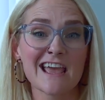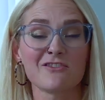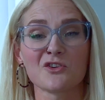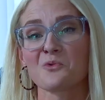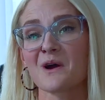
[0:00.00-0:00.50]

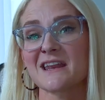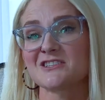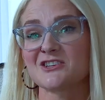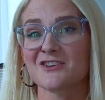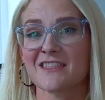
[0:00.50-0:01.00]
if you're wanting
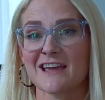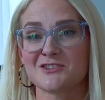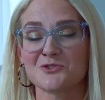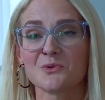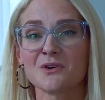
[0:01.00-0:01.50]
to do
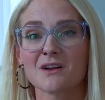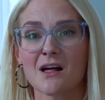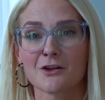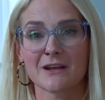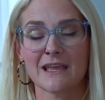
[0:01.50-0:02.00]
that dual
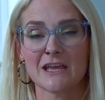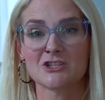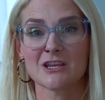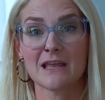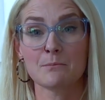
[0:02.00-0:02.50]
colored
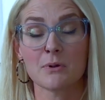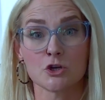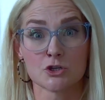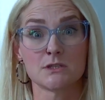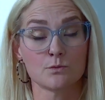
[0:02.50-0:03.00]
kitchen, but
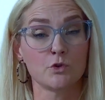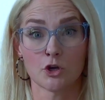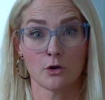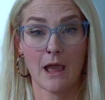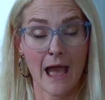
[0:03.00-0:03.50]

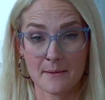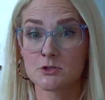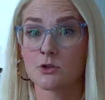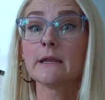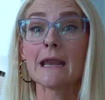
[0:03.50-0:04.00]
you're
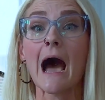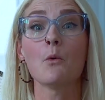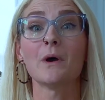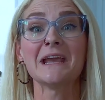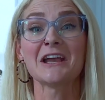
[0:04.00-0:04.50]
absolutely
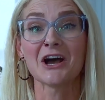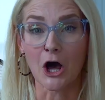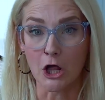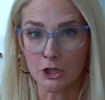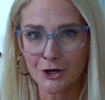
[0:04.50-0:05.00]
not wanting
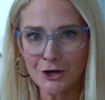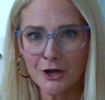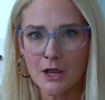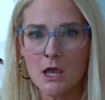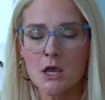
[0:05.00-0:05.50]
color.
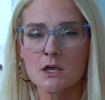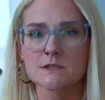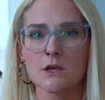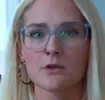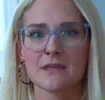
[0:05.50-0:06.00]

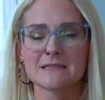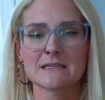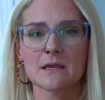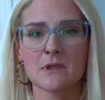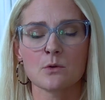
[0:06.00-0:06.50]
So this
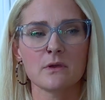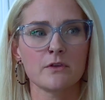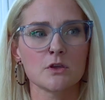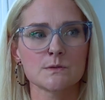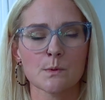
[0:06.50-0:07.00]
is something we've
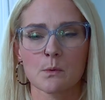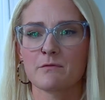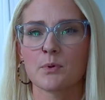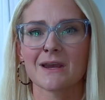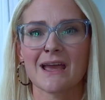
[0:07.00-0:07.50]
used where
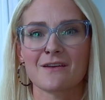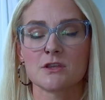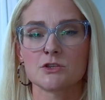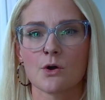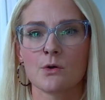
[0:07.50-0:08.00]
we've put kind of
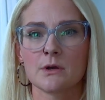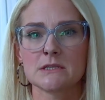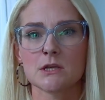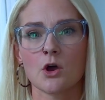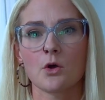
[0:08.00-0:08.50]
the Tony
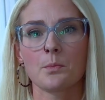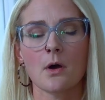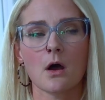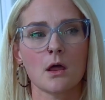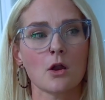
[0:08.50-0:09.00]
Taupe
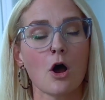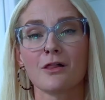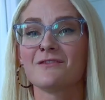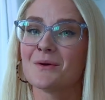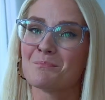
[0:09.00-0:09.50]
on
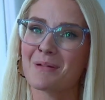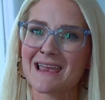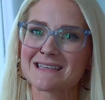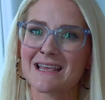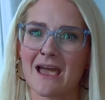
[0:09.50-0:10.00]
all of the
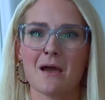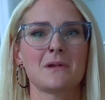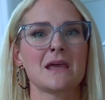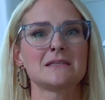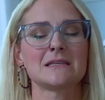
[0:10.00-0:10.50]
base
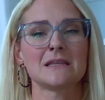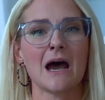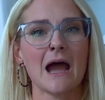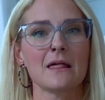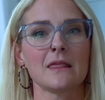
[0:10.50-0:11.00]
cabinets and
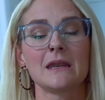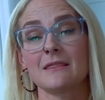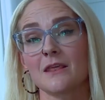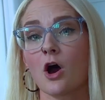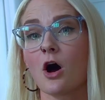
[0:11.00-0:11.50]
the island,
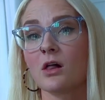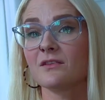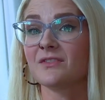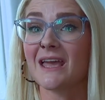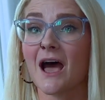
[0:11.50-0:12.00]
and then all
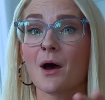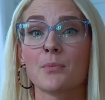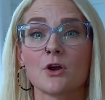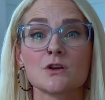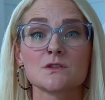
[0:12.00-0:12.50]
of the
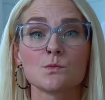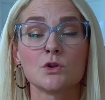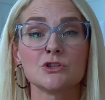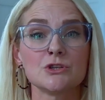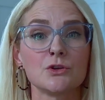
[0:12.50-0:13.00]
uppers
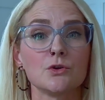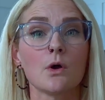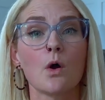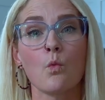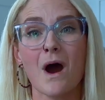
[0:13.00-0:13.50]
we'll do
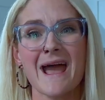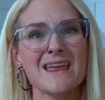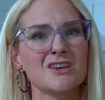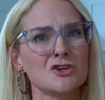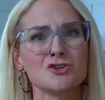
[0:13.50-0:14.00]
a
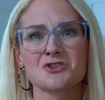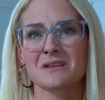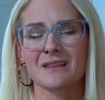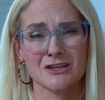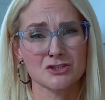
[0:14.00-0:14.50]
white,
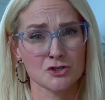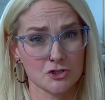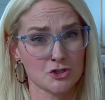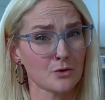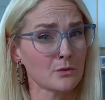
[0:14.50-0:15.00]
usually like a
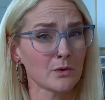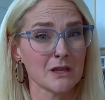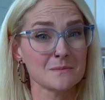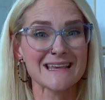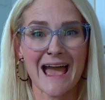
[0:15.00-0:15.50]
Sherwin
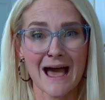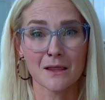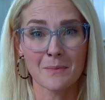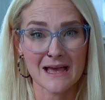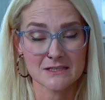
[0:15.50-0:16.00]
Williams
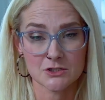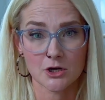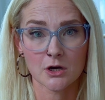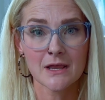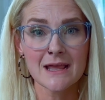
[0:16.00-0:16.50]

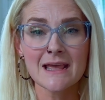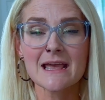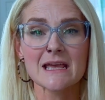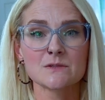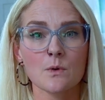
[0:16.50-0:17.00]
alabaster
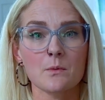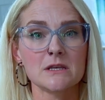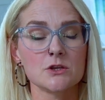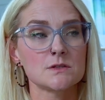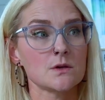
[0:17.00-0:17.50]
is what we
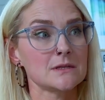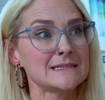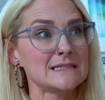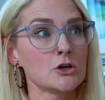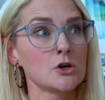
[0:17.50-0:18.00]
do. So it
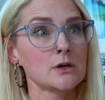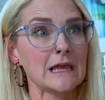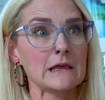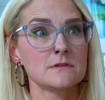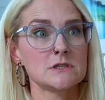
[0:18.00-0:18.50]
still
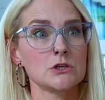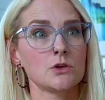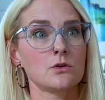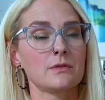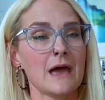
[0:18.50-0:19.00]
gives
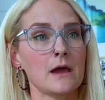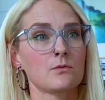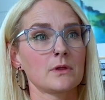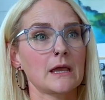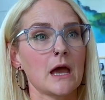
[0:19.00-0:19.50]
you that
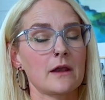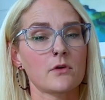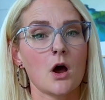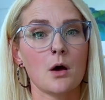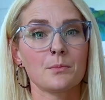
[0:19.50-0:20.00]
really kind of
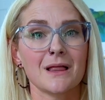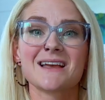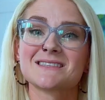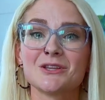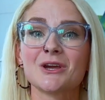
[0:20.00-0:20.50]

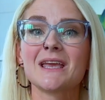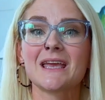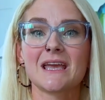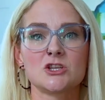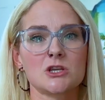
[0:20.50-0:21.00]
complex
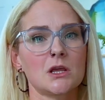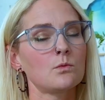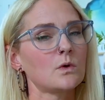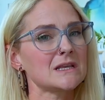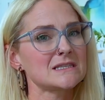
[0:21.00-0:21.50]
looking
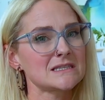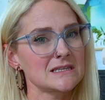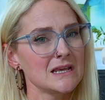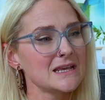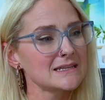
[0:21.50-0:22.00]
kitchen when
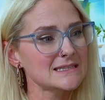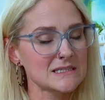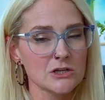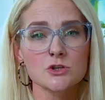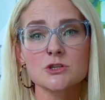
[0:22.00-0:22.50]
it's
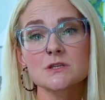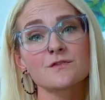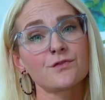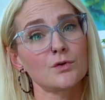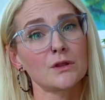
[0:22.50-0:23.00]
still
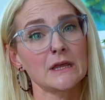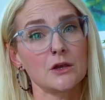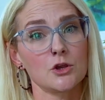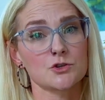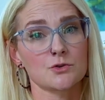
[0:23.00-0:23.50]
just fully
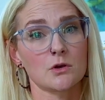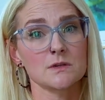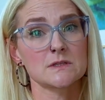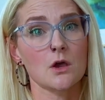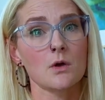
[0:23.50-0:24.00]
neutral.
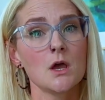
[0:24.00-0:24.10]
So